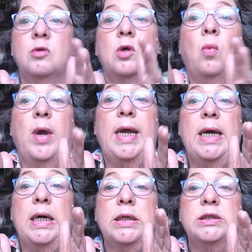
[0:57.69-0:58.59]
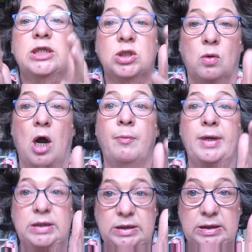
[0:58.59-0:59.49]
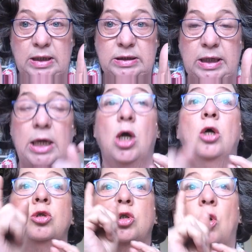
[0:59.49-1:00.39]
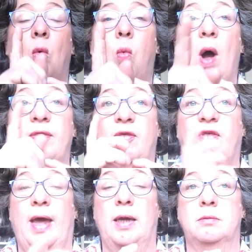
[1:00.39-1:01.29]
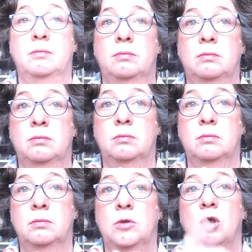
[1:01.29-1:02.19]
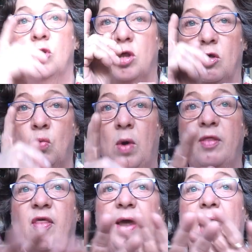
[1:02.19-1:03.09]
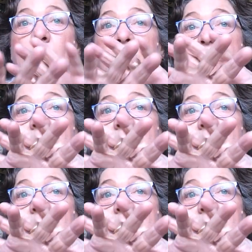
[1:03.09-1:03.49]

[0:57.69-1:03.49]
that we are discussing to one thing, just one thing, and we